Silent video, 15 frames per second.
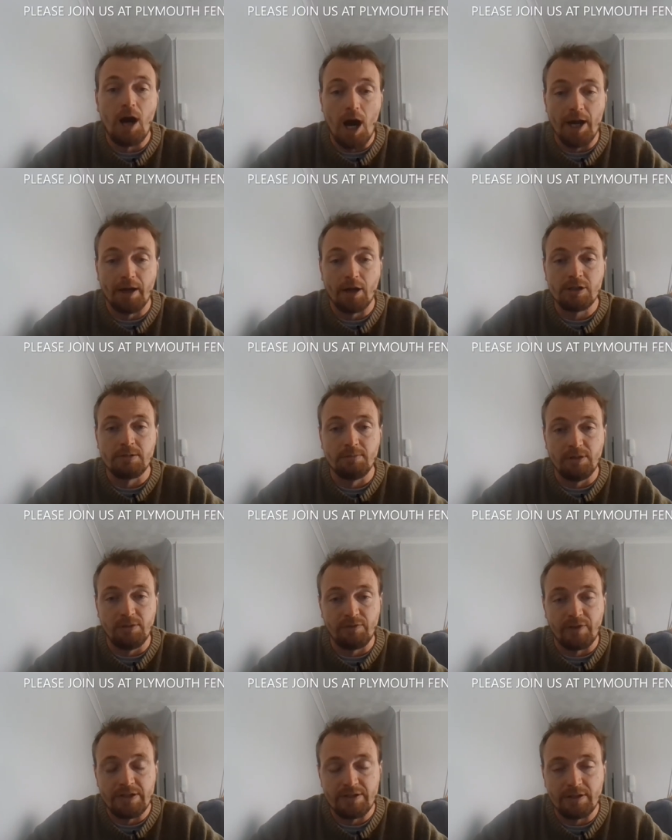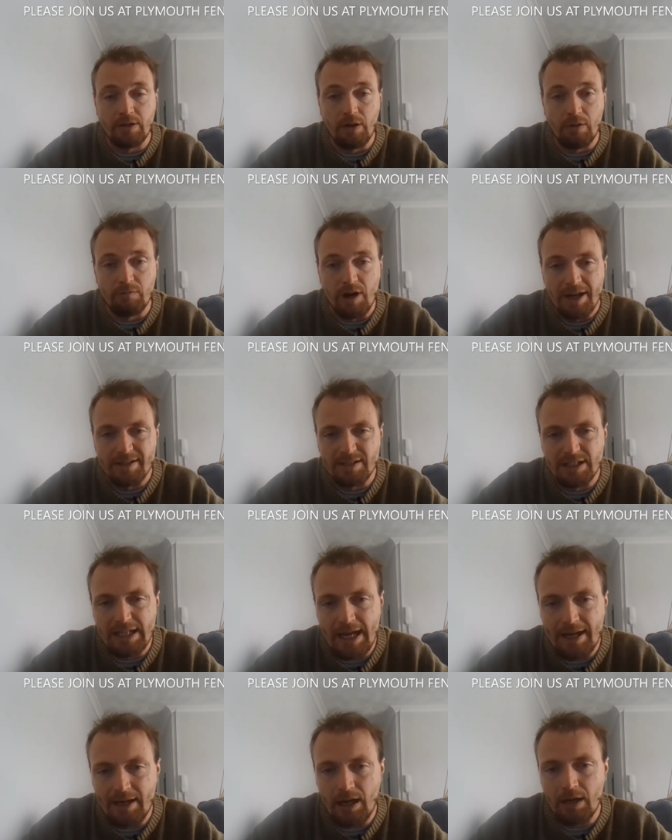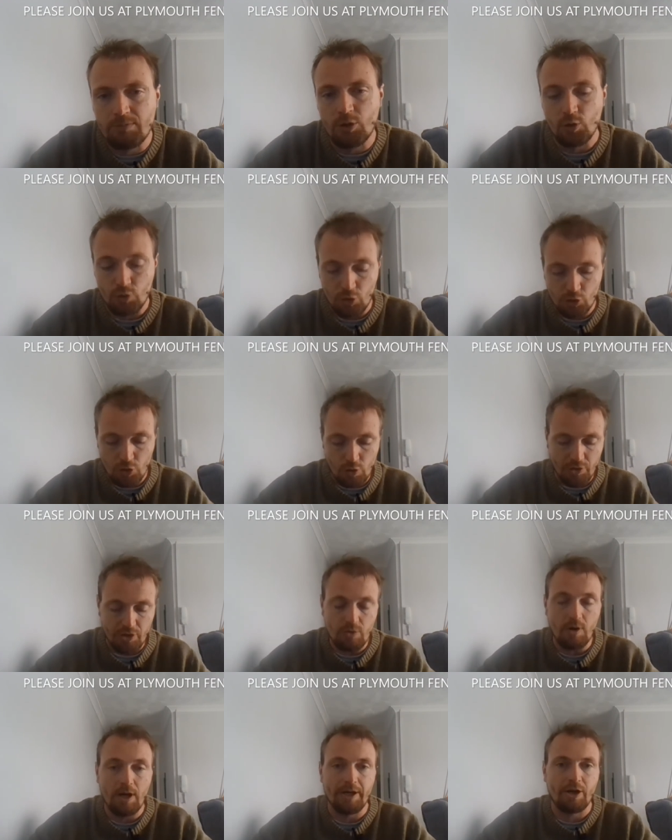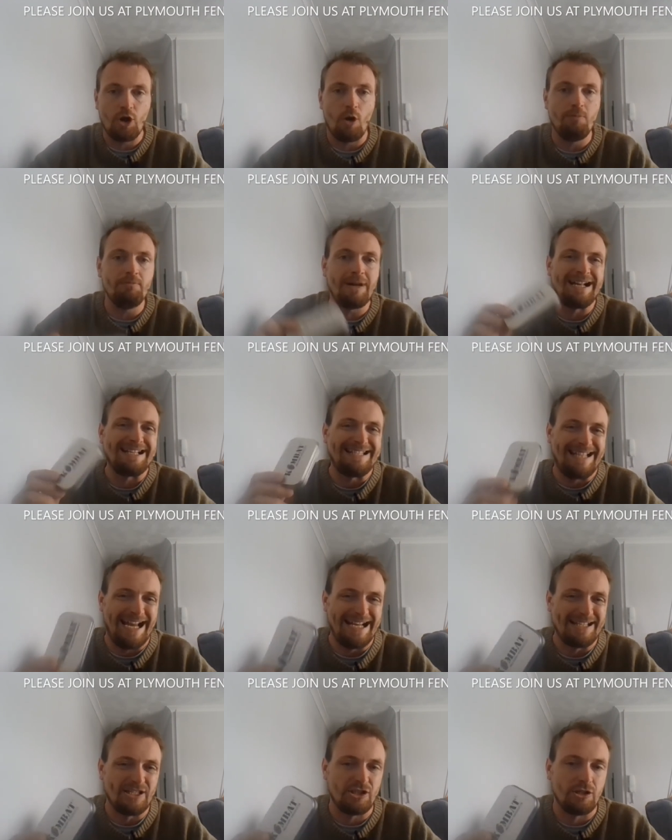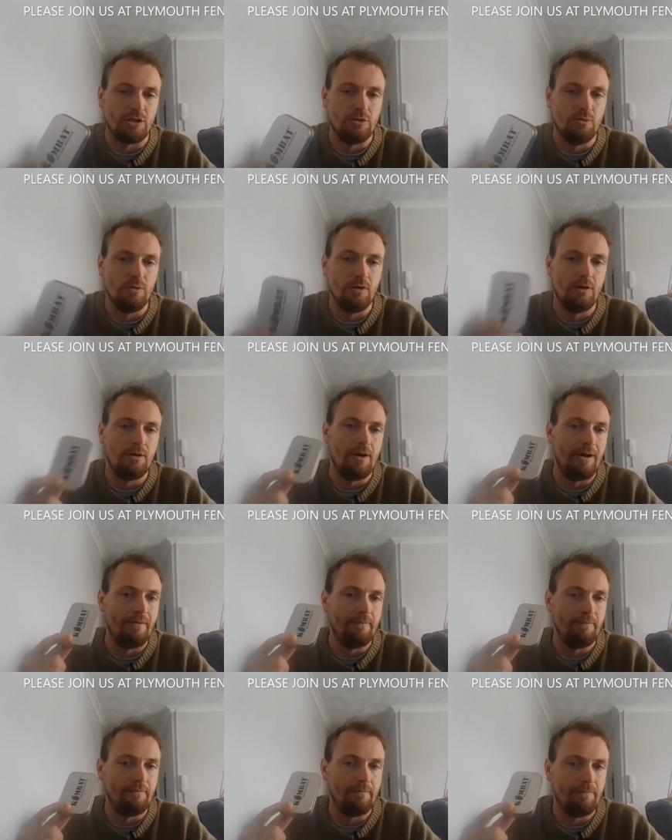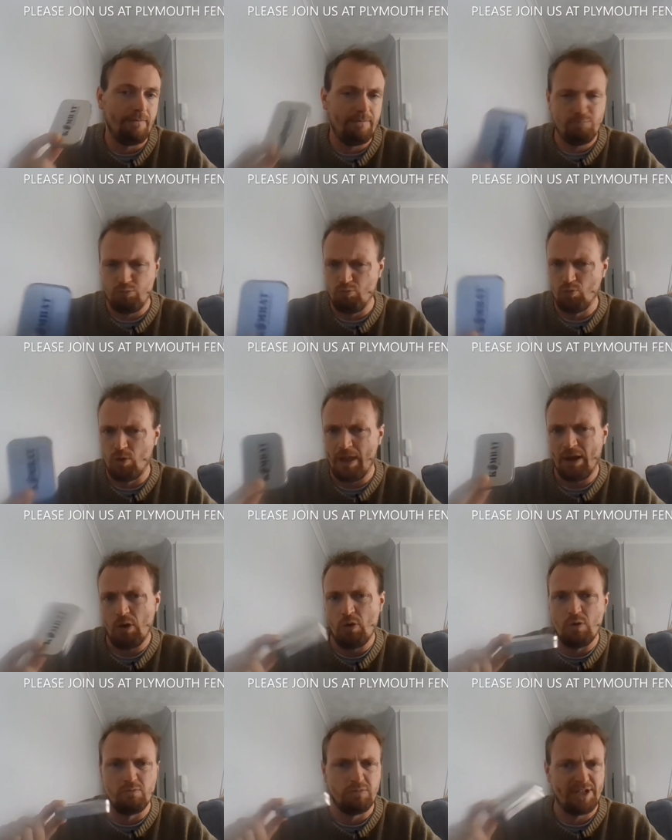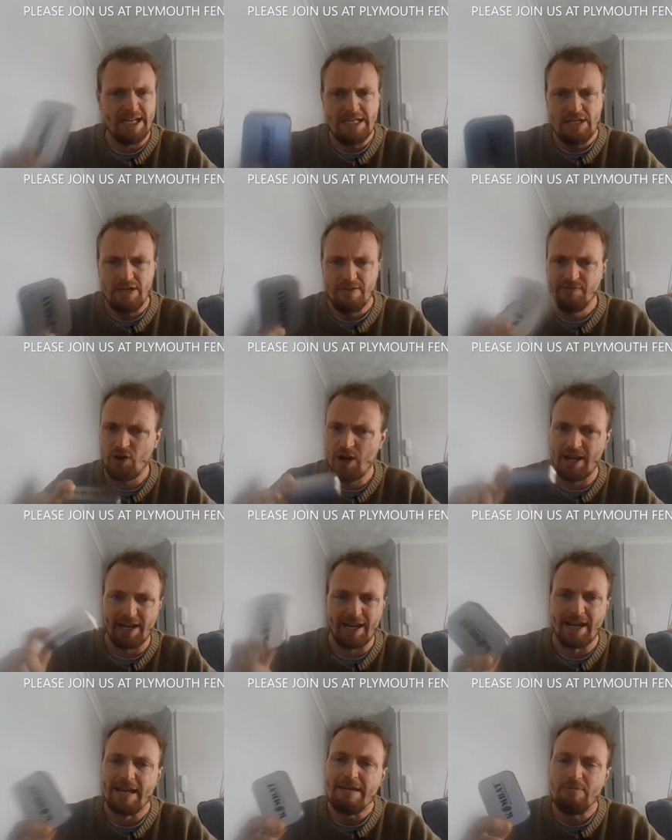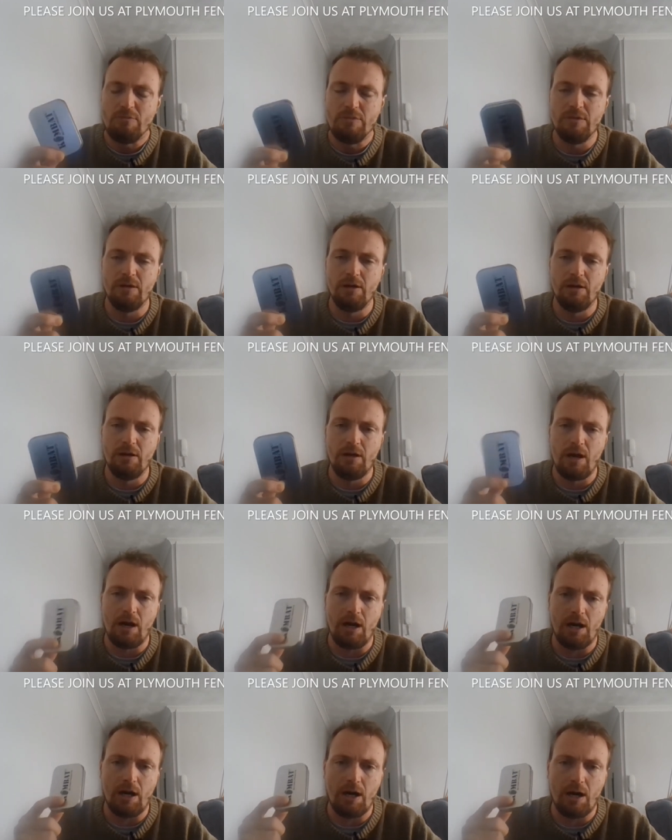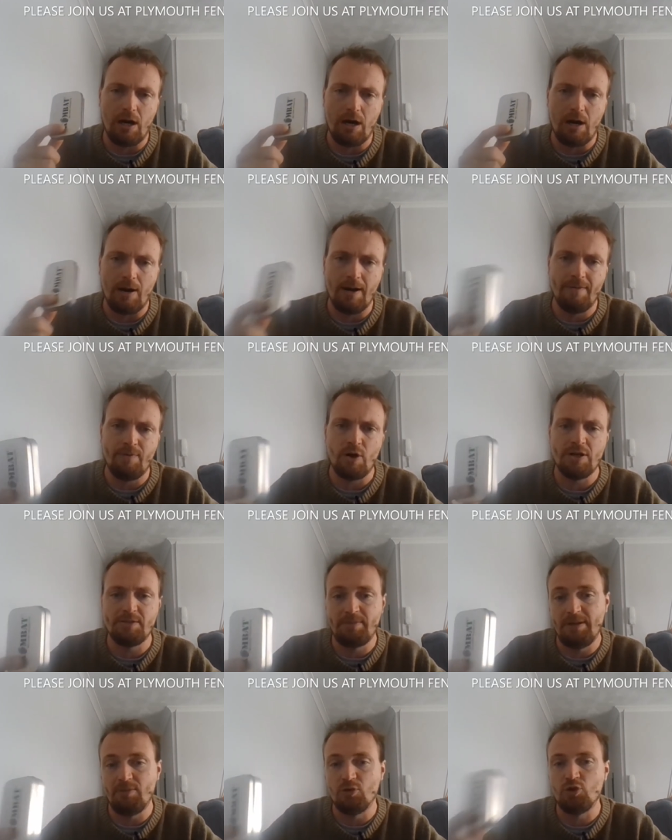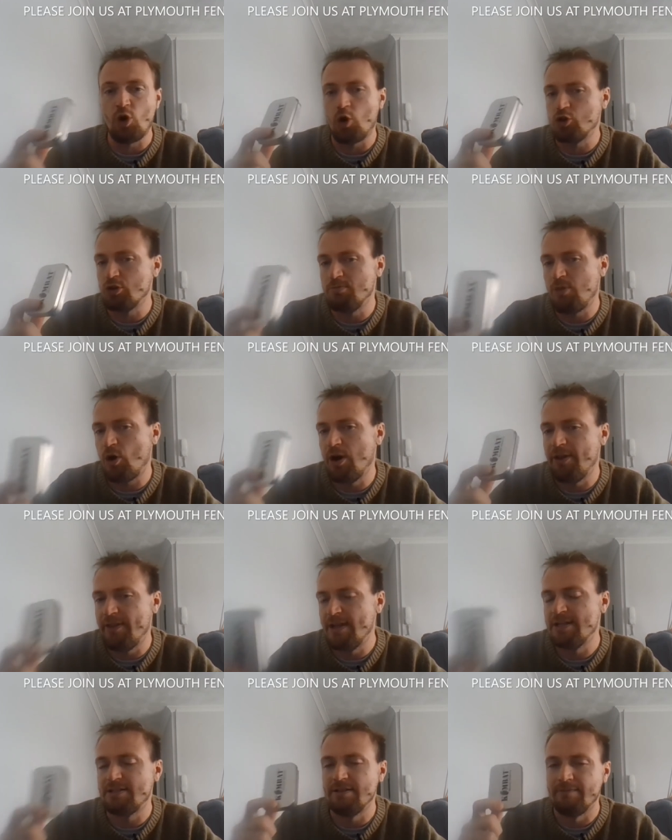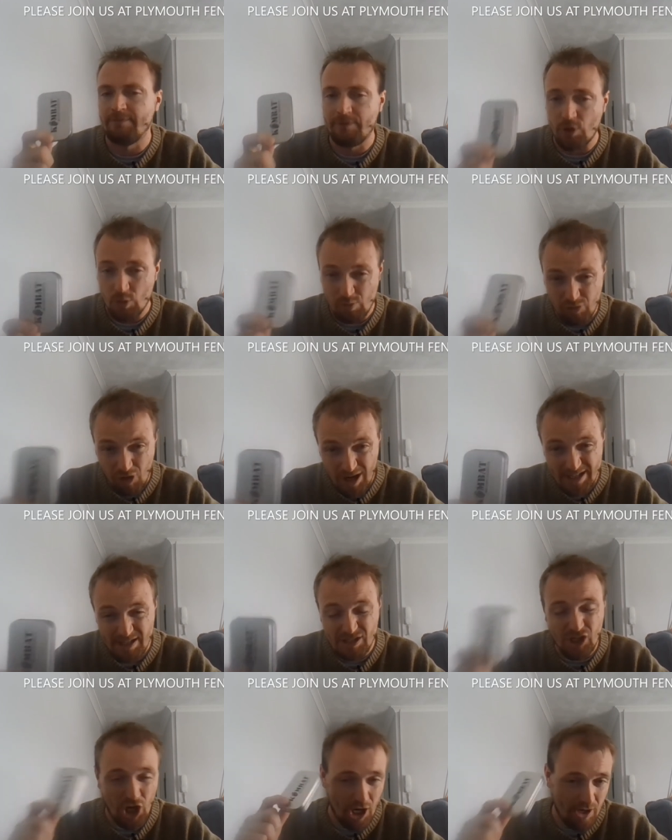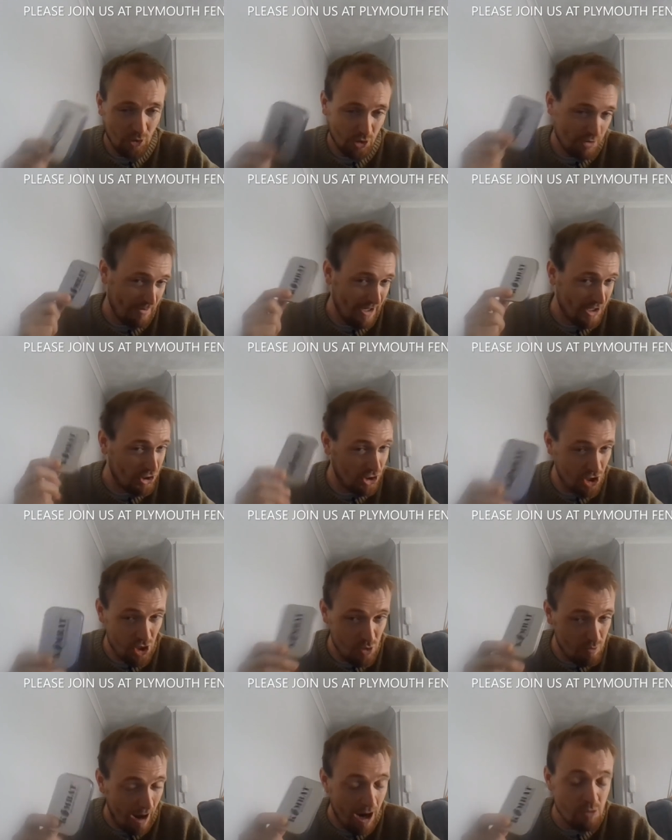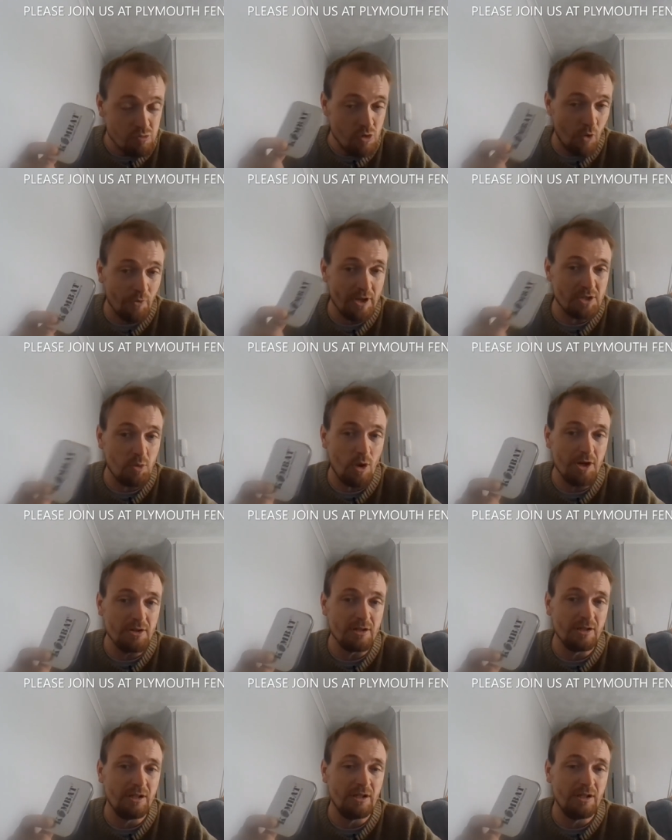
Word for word: Hey guys, Fender. Right, today I'm going to show you a Kombat tactical, what they call Tinder Fire Kit. I advise people not to buy this in full price. I only spent £2 on this one.